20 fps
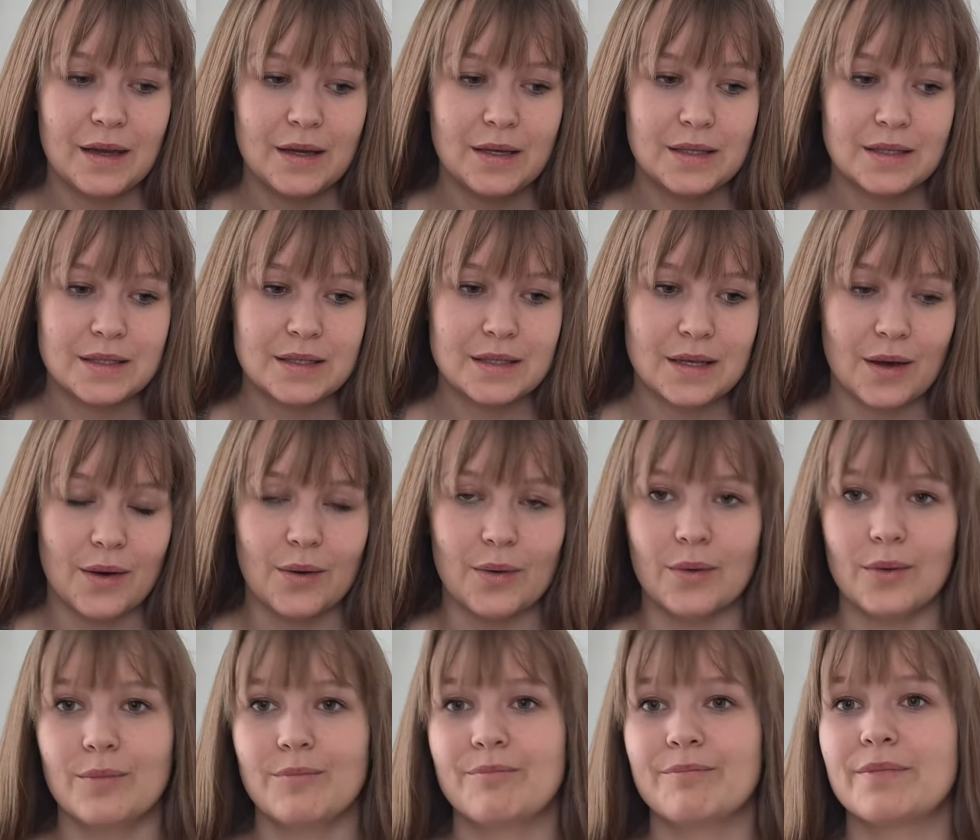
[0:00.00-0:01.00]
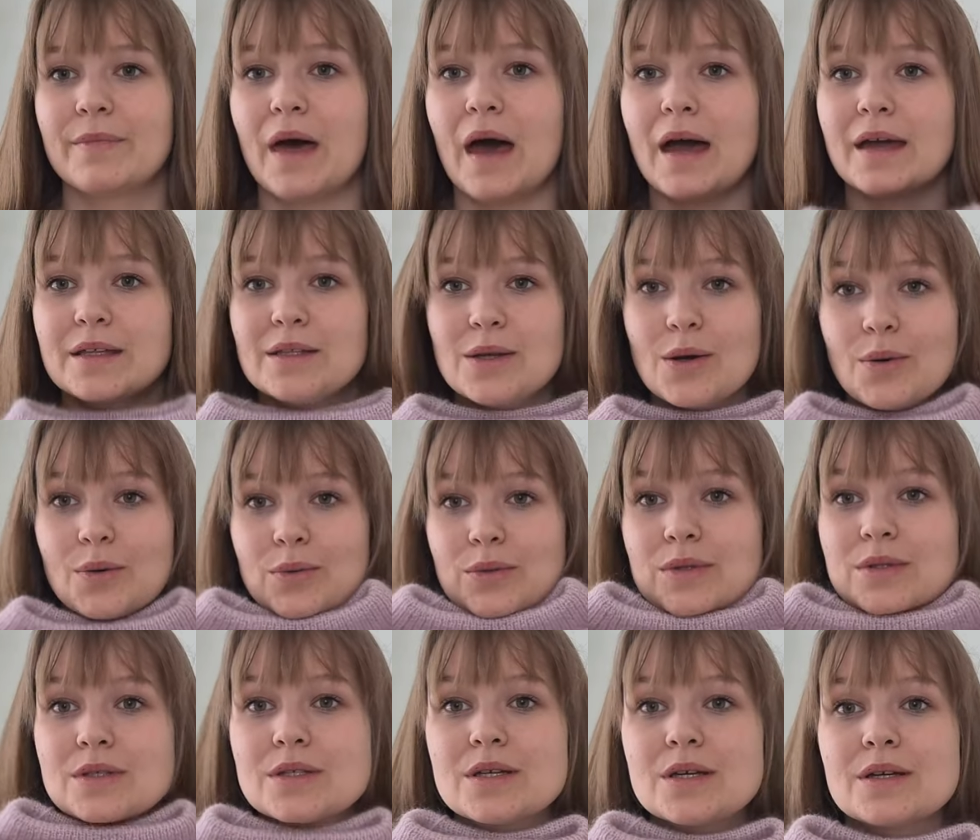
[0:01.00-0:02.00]
So I
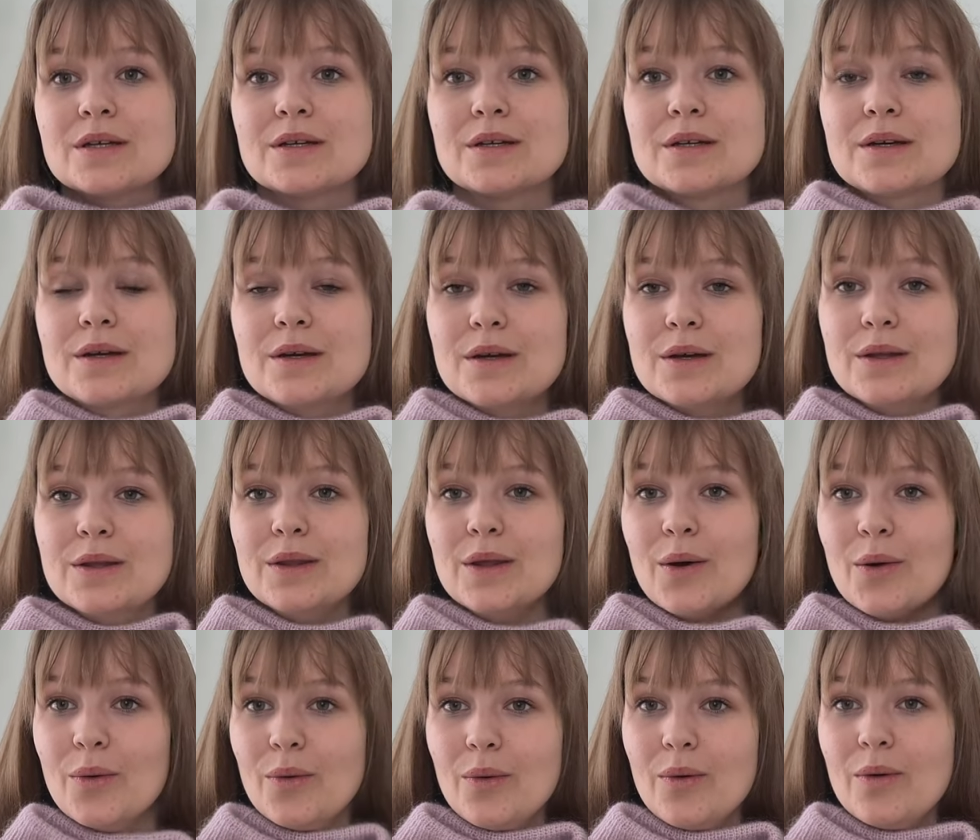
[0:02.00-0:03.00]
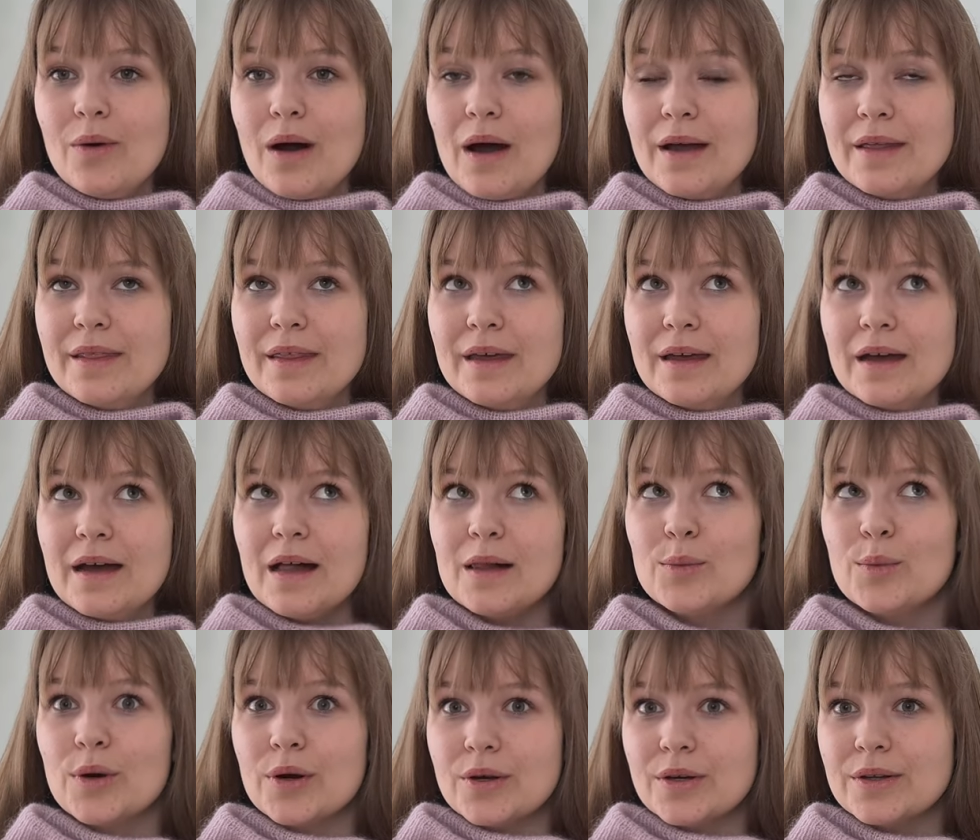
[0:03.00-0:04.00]
don't know, I think I'll
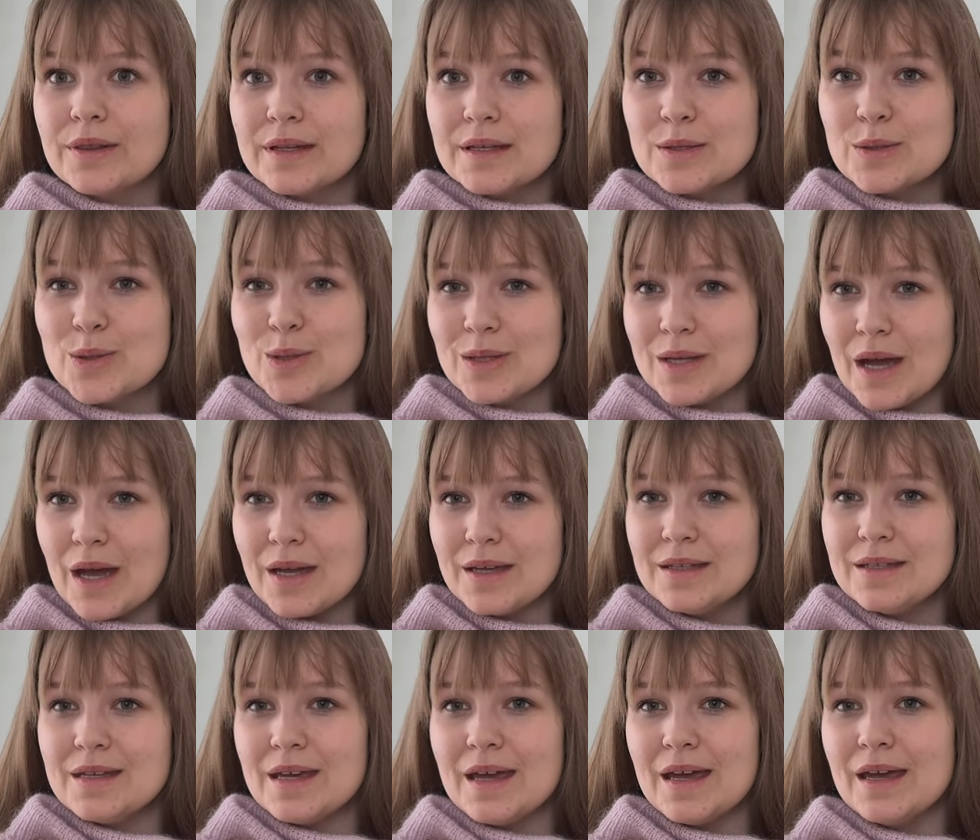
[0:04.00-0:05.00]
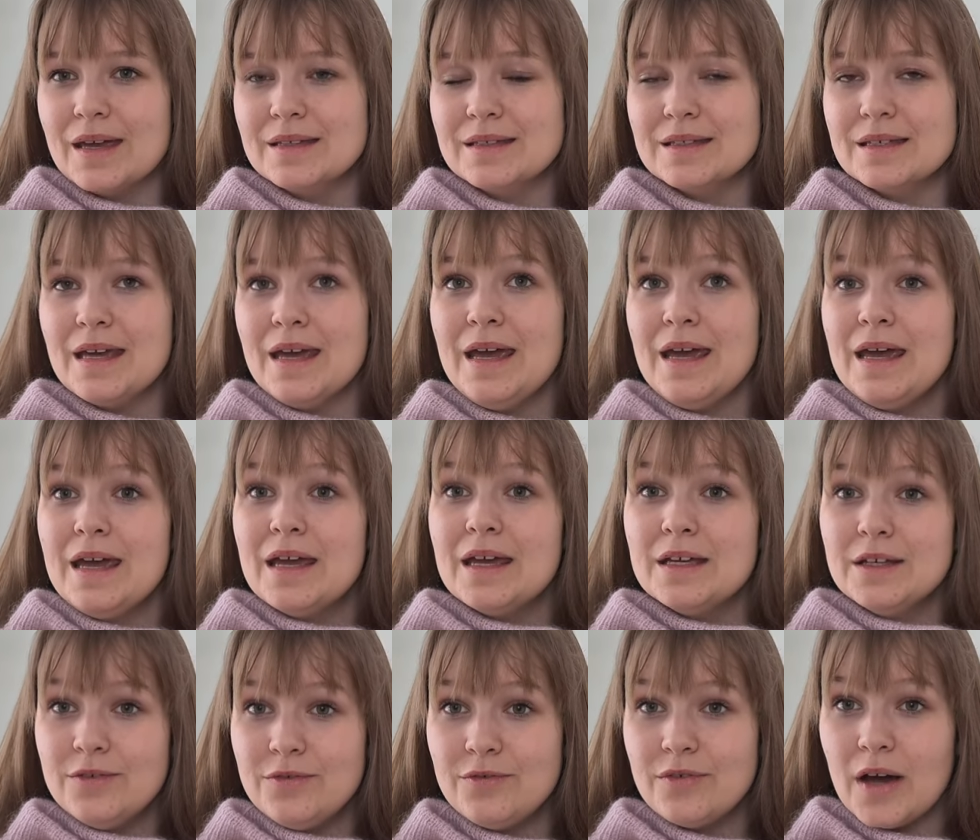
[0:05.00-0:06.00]
work on this tonight, and
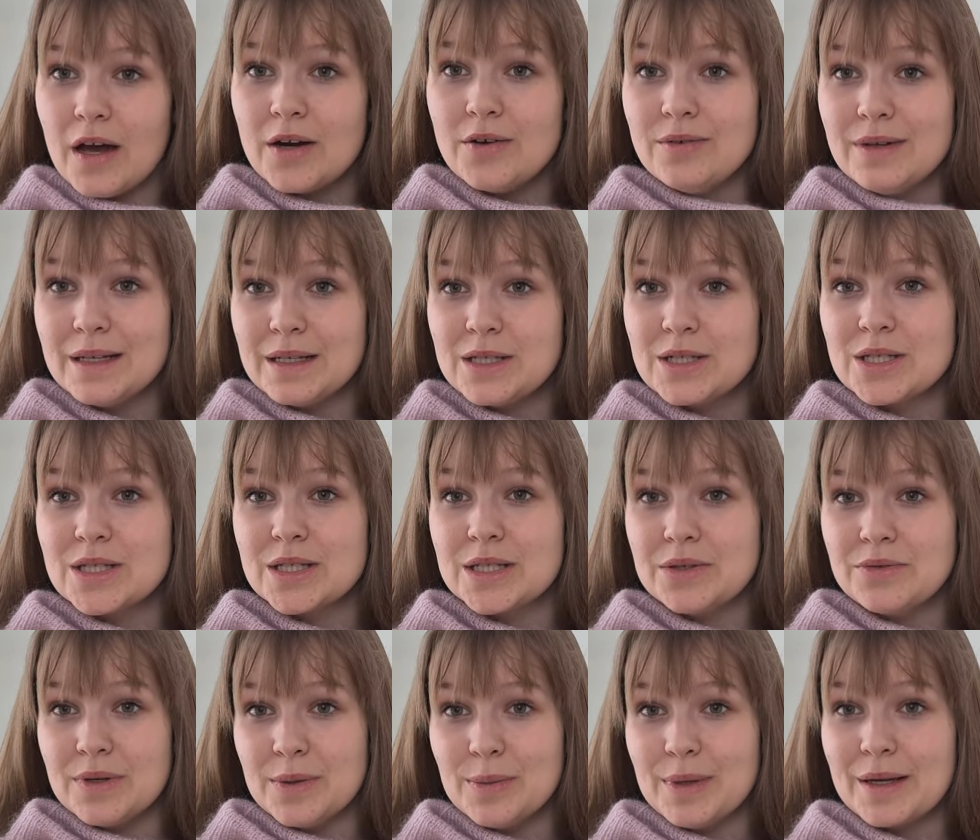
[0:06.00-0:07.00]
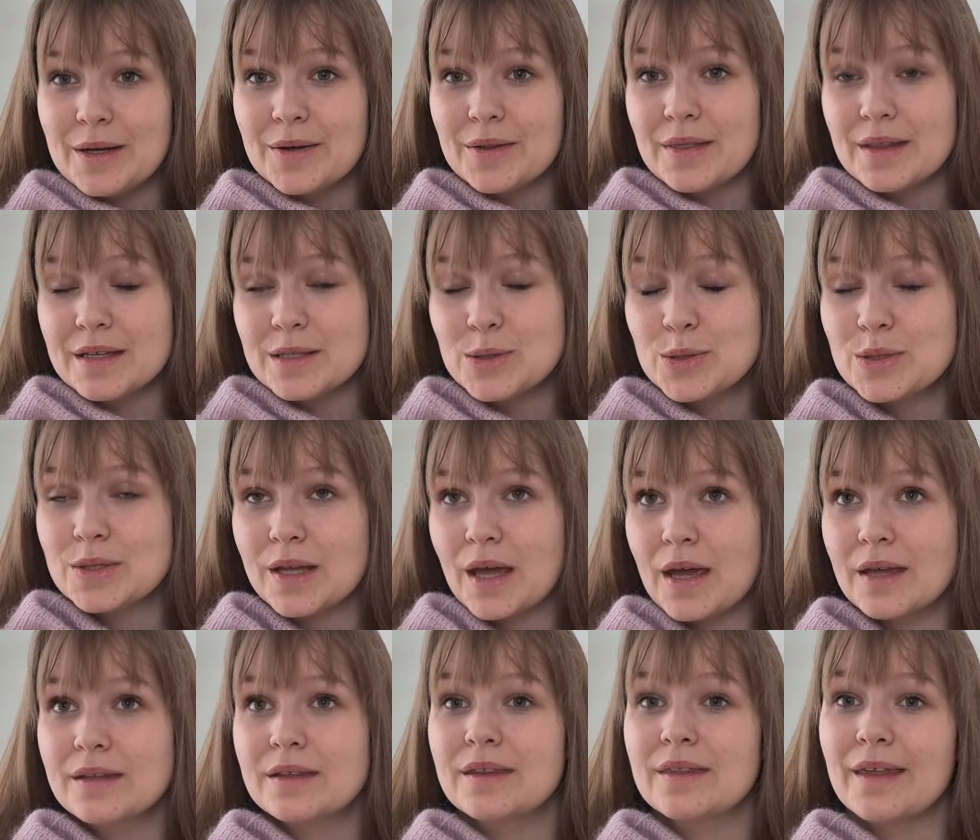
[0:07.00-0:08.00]
if I reach the ribbing on this
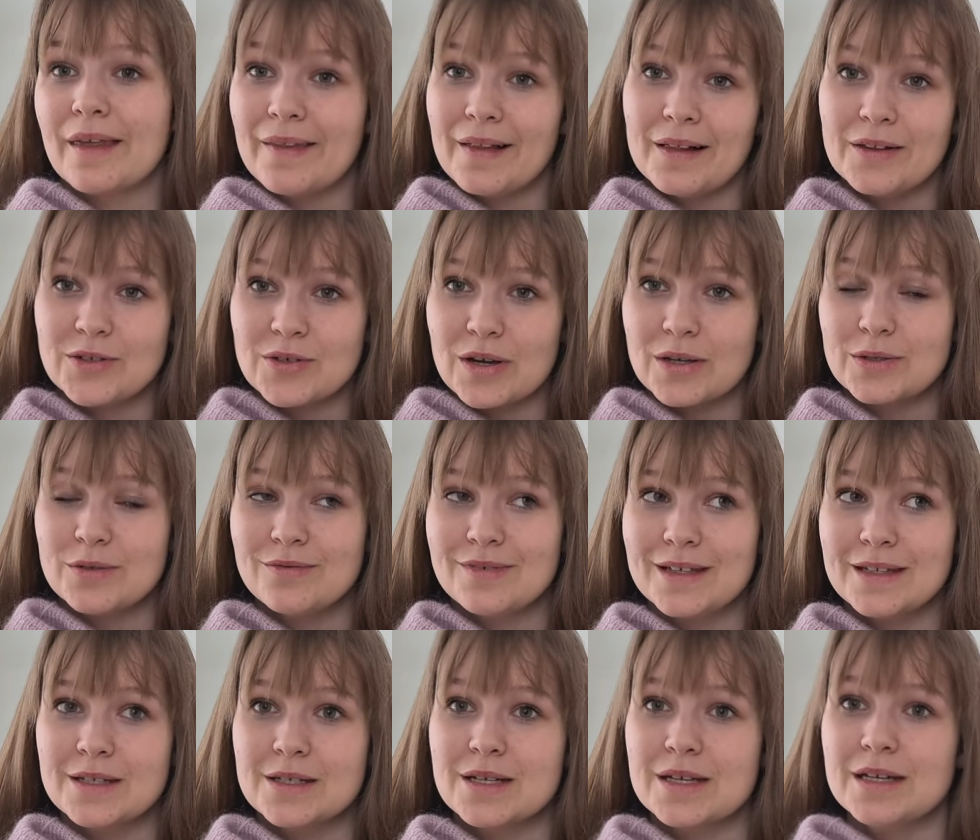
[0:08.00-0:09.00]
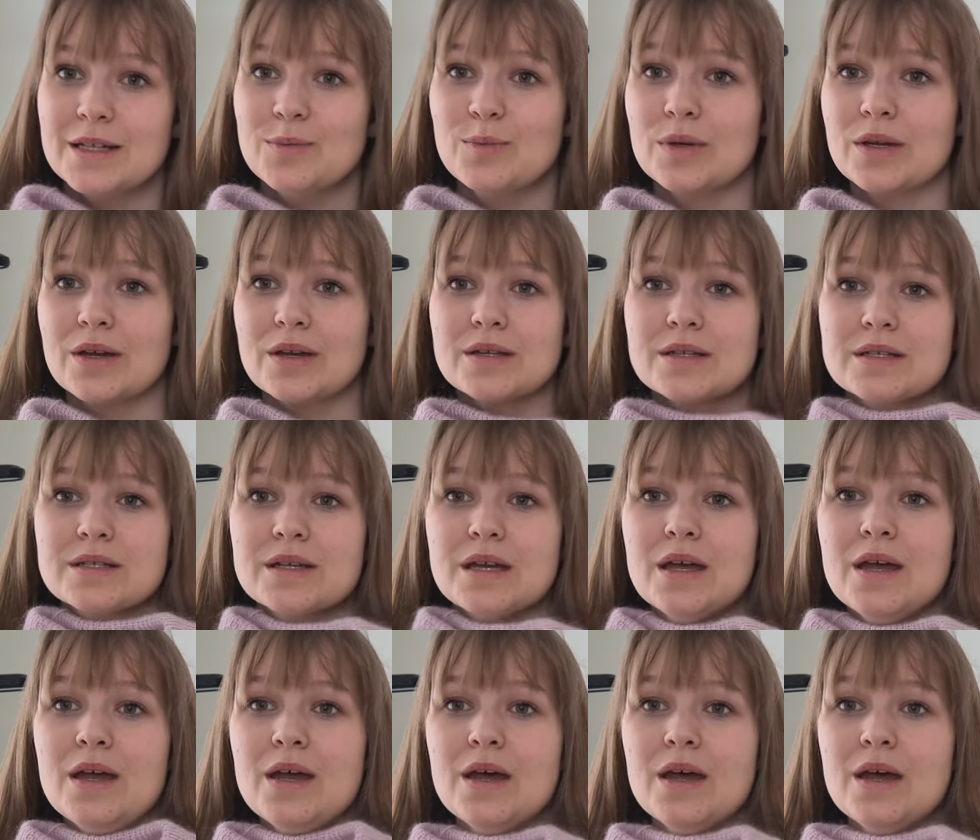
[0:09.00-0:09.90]
tonight, then I'll try to finish it, because